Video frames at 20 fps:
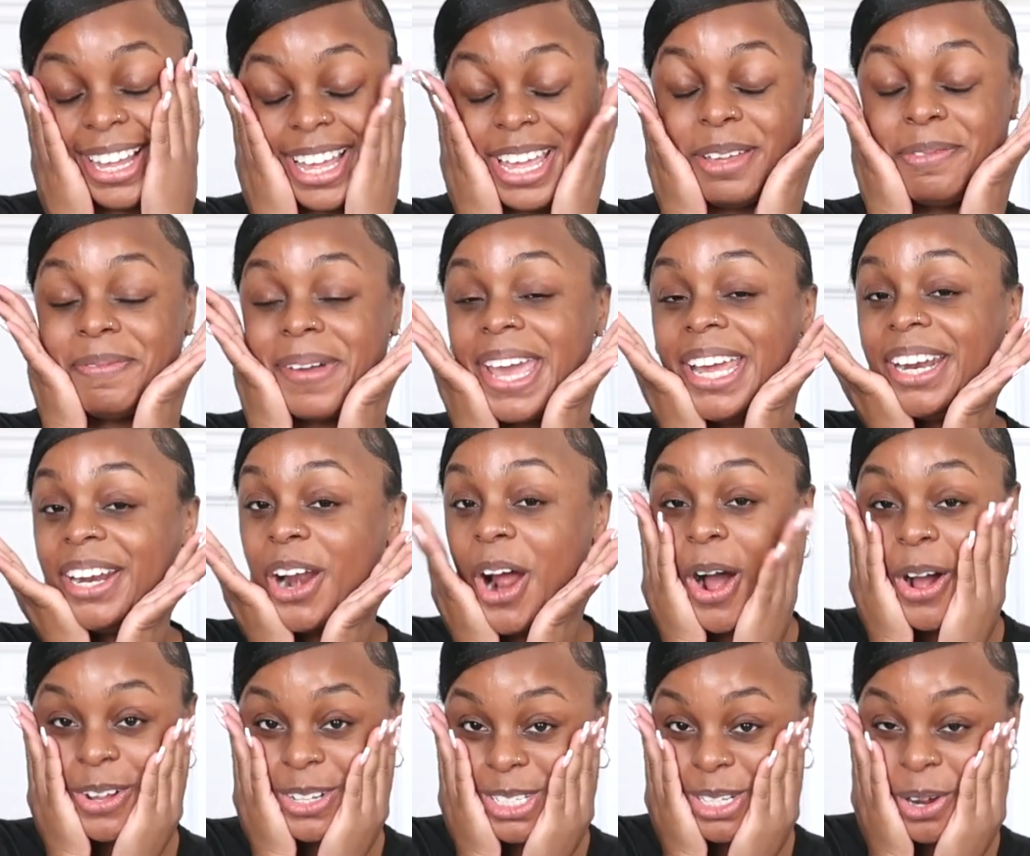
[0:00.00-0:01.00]
it made it
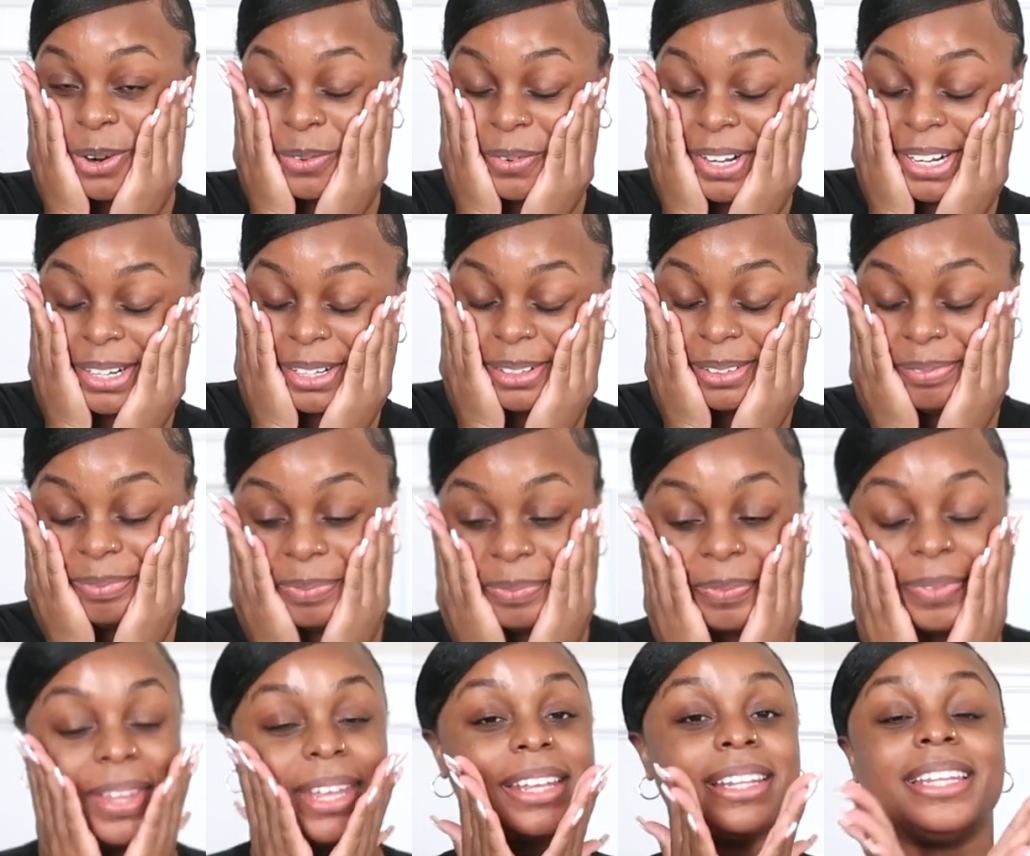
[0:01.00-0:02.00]
all so real.
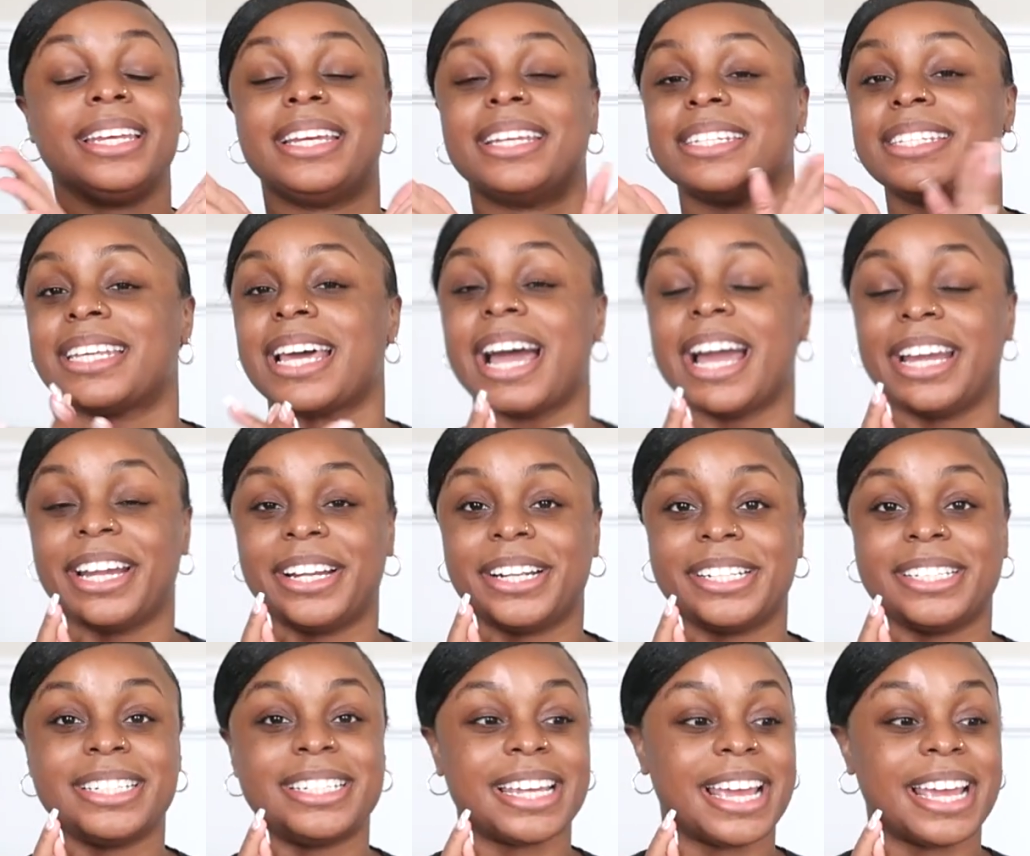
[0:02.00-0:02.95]
The entire